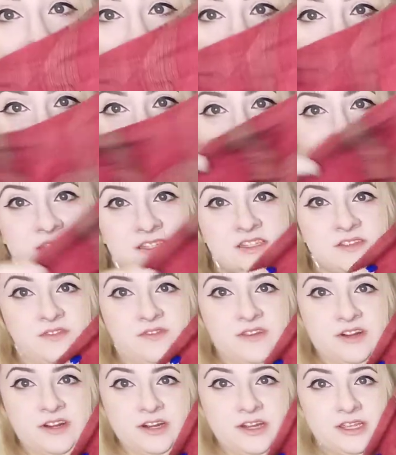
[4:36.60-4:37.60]
And it's
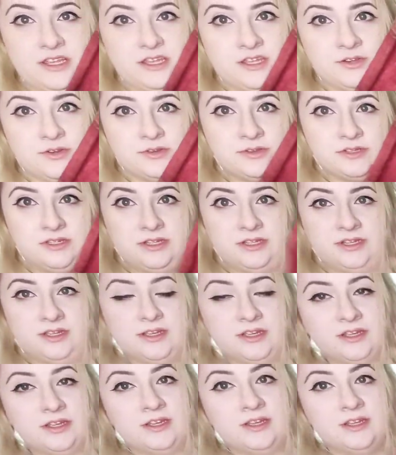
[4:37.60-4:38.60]
very cute
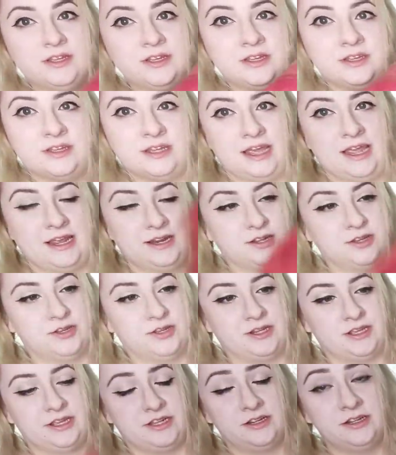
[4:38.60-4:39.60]
and
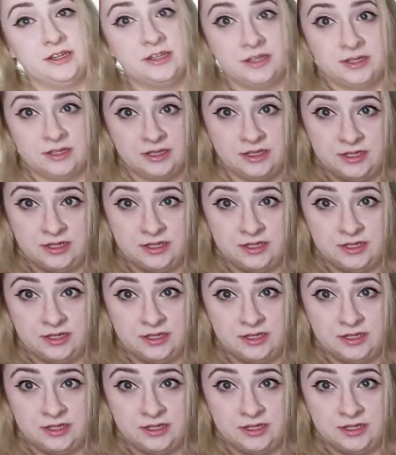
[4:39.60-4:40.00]
hooded.